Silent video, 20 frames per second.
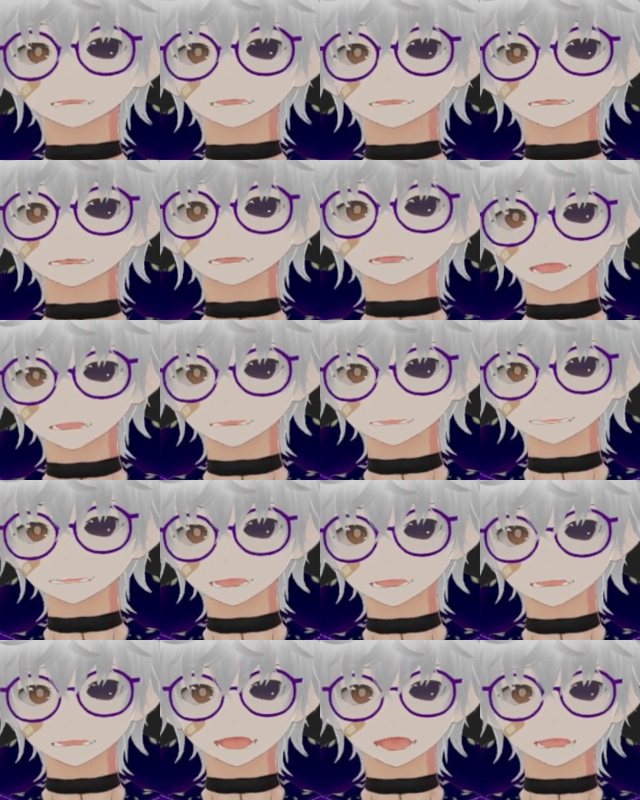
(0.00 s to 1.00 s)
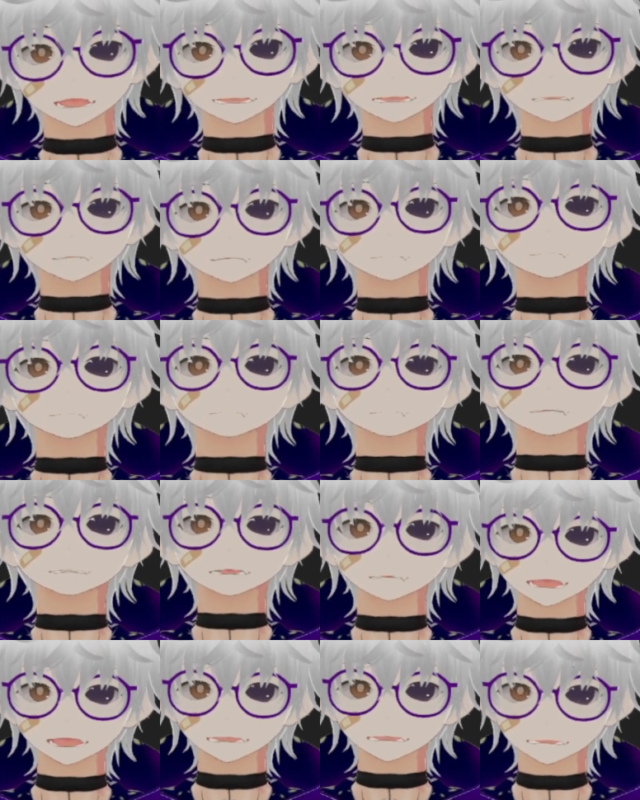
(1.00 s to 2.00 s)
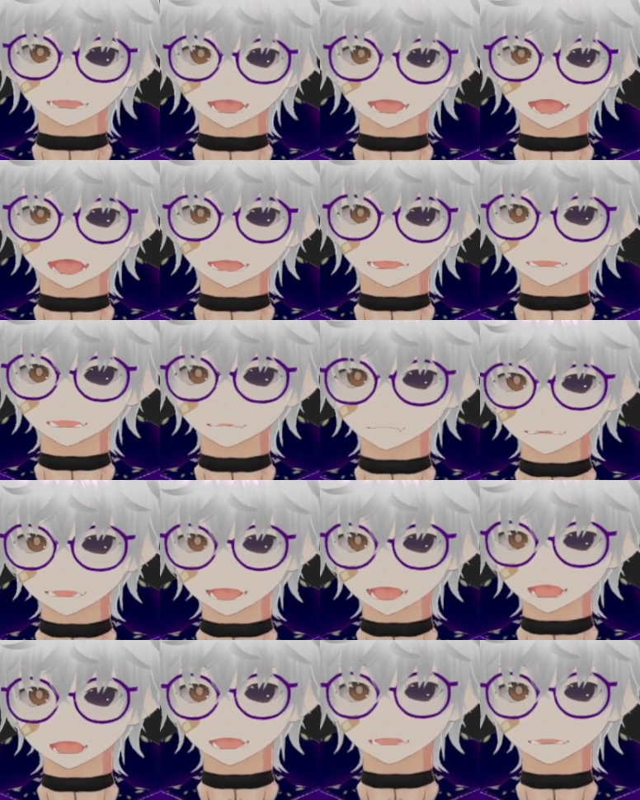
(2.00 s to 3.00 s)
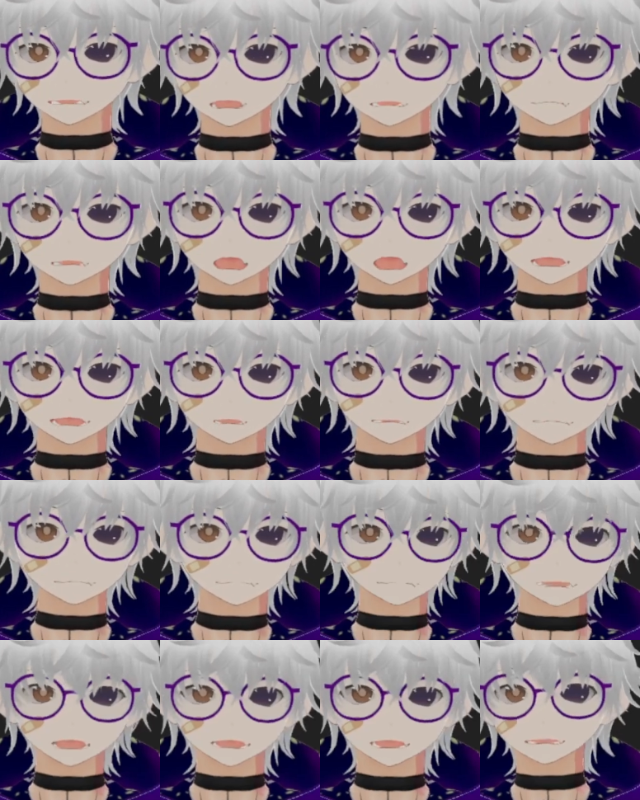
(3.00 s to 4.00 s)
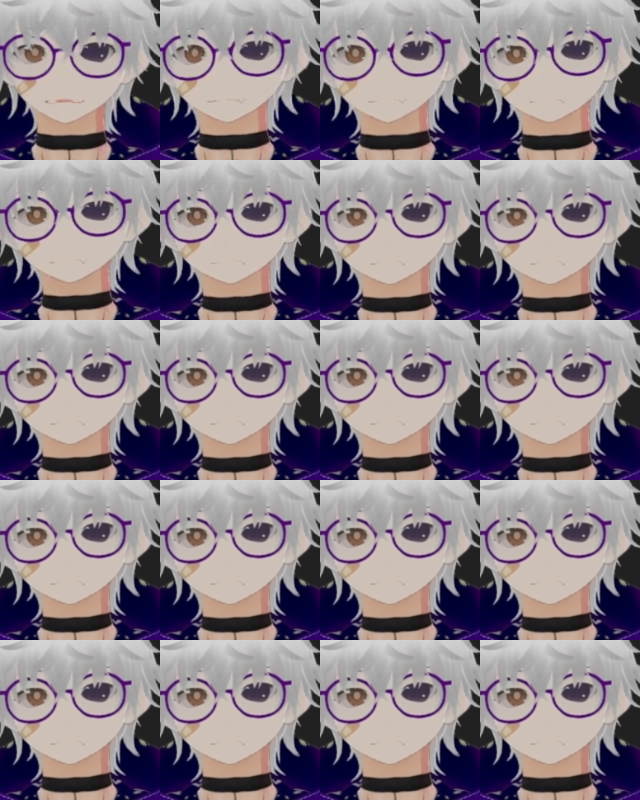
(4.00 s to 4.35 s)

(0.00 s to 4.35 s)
He'd have that conniving type of voice, a bit of a